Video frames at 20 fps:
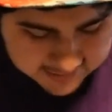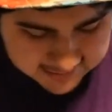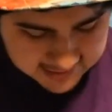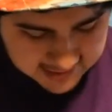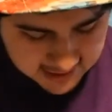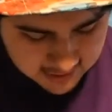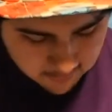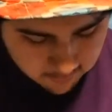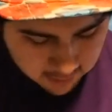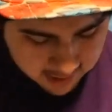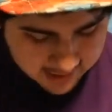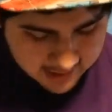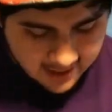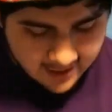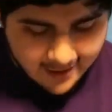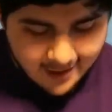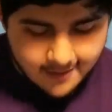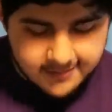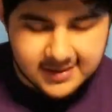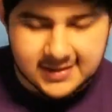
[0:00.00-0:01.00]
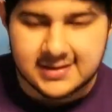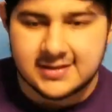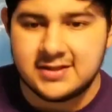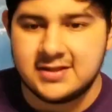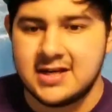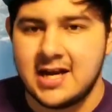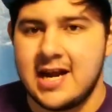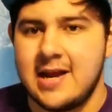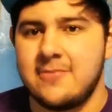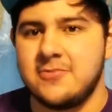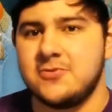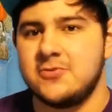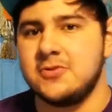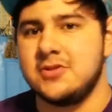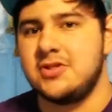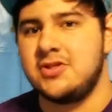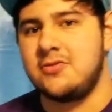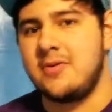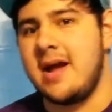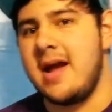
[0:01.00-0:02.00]
see what kind of hobbies James
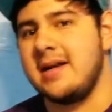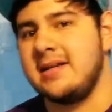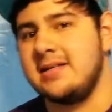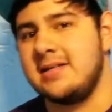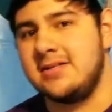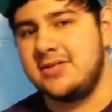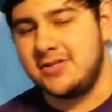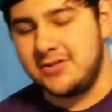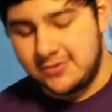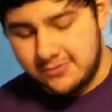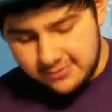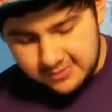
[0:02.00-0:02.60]
was dragged into.